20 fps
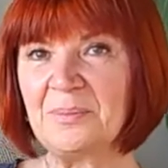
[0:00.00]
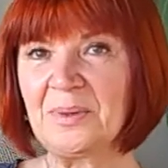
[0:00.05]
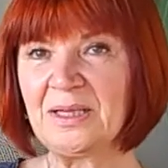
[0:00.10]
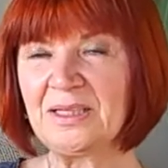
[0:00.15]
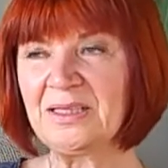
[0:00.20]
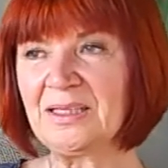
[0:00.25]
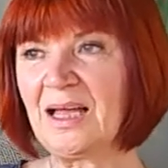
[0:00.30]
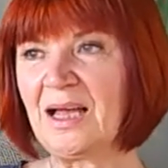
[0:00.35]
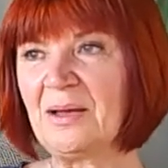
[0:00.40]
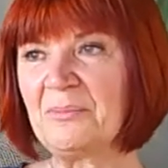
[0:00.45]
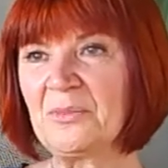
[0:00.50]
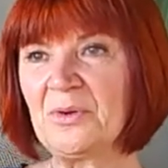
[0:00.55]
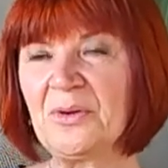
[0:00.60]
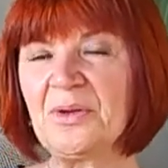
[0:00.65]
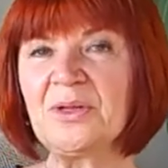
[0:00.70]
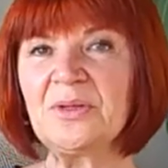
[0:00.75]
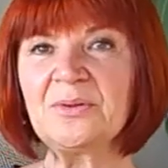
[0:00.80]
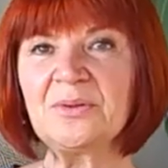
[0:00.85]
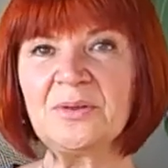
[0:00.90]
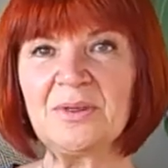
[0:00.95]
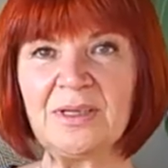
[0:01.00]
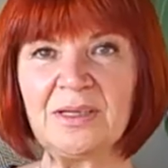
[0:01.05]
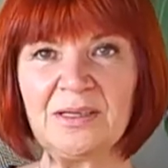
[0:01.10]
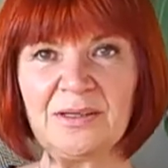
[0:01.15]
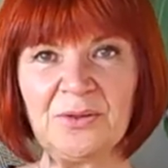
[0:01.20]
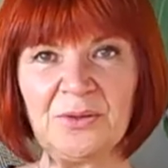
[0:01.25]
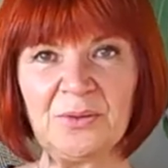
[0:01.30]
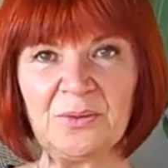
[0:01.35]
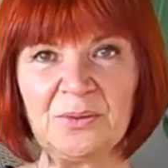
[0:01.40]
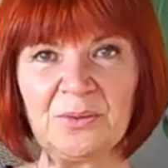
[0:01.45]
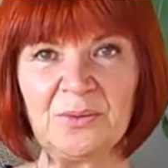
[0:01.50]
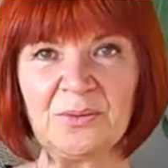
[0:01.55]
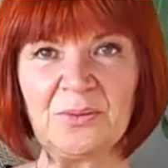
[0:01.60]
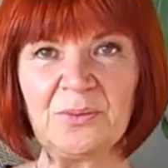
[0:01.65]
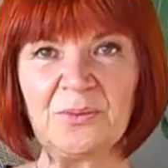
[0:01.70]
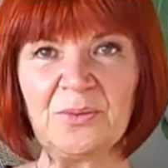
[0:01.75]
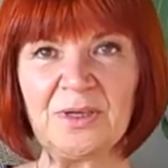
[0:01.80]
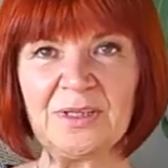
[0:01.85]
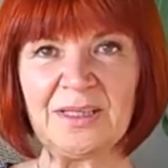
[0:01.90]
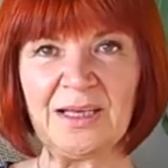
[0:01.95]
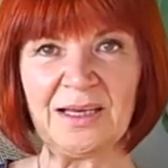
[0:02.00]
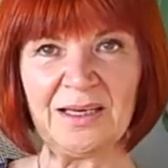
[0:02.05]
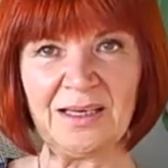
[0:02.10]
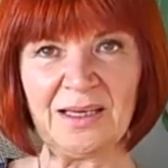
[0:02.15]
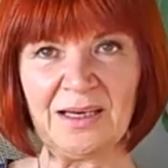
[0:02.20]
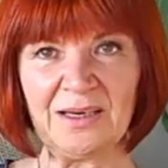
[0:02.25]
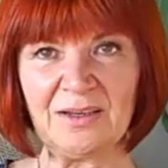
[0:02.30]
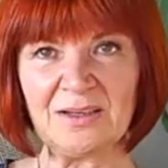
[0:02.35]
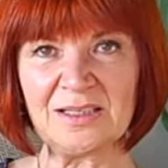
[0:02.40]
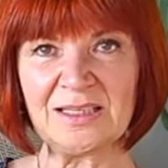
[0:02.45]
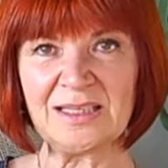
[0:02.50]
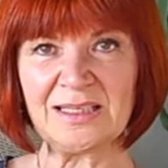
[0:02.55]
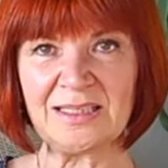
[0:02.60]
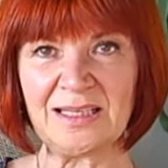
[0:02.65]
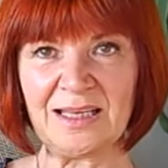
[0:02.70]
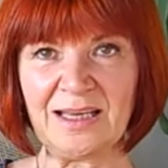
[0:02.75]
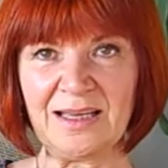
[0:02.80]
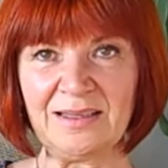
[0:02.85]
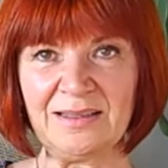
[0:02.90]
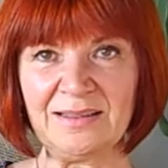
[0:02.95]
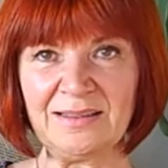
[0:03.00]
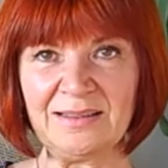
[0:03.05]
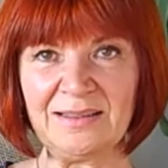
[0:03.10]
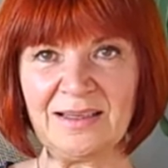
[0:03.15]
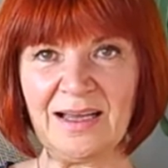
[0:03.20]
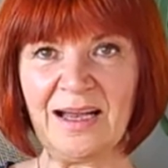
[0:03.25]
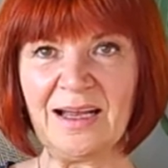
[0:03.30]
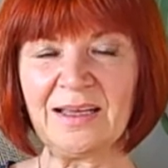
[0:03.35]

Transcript: But I'm going to tell you what I cannot stand.